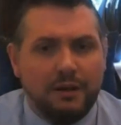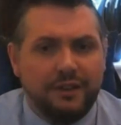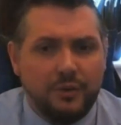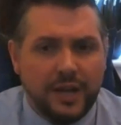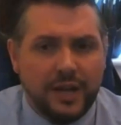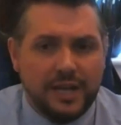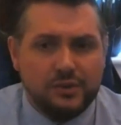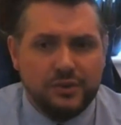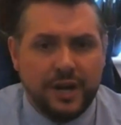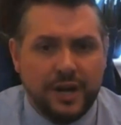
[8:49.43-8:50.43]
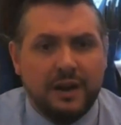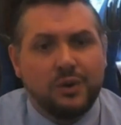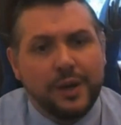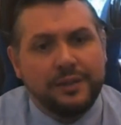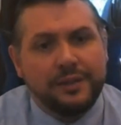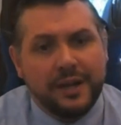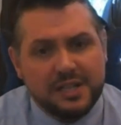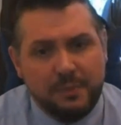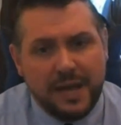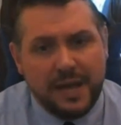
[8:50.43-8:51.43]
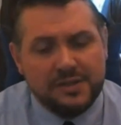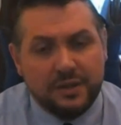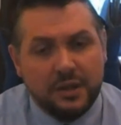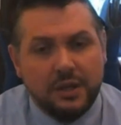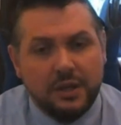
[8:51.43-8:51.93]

phone data is running out quicker than expected,